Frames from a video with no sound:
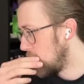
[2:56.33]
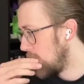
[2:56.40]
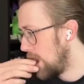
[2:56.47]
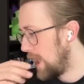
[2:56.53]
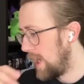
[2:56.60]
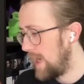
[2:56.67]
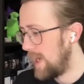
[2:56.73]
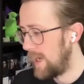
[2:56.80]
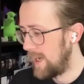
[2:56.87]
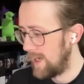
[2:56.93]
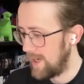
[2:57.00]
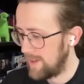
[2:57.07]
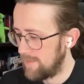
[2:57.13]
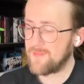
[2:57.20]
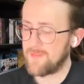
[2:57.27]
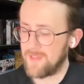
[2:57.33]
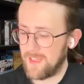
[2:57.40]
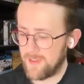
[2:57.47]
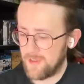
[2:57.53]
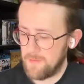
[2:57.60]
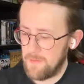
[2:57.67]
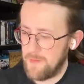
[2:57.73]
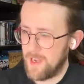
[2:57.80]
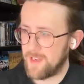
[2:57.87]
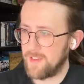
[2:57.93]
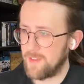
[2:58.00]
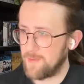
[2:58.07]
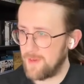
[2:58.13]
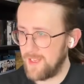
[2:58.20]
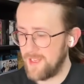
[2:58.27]
Ah, that's coming back
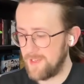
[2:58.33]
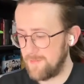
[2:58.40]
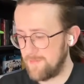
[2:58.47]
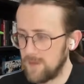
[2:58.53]
into play.